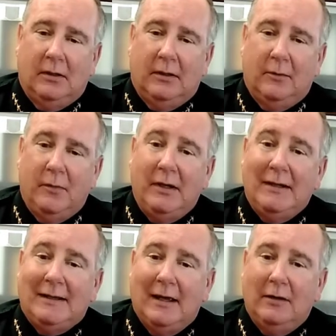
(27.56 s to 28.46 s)
in
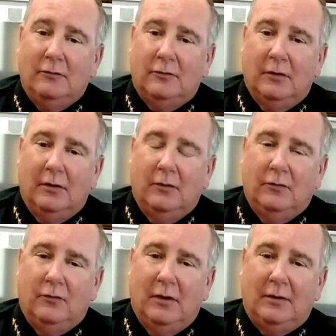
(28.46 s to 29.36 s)
many
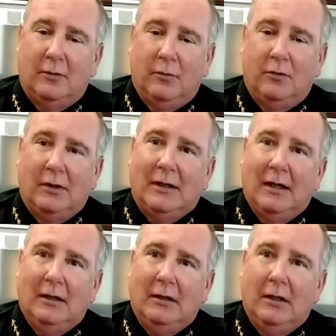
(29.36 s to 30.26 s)
cases, they
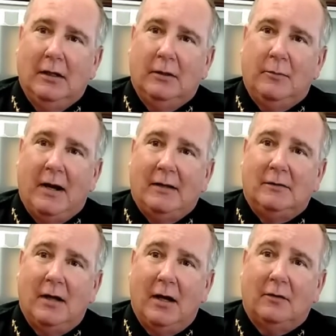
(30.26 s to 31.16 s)
communicated by
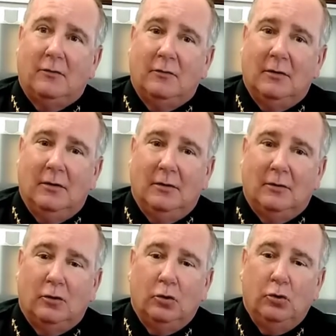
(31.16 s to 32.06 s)
text,
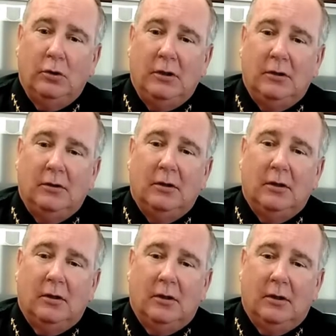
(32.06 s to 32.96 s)
including
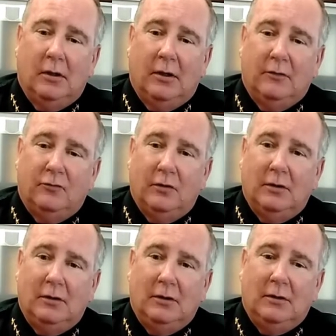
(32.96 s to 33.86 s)

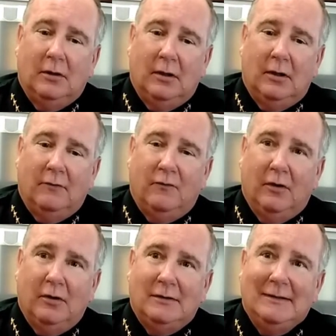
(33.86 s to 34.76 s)
sending
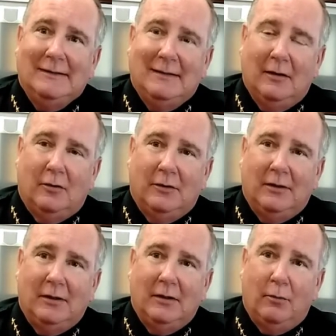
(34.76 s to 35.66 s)
very detailed
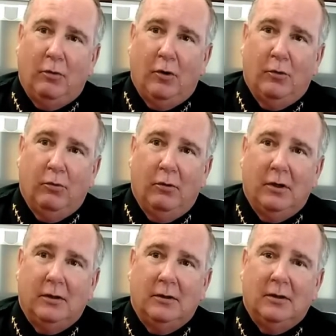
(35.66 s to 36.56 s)
and
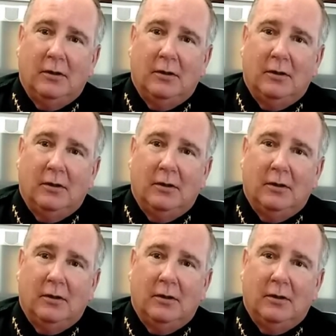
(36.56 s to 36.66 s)
inappropriate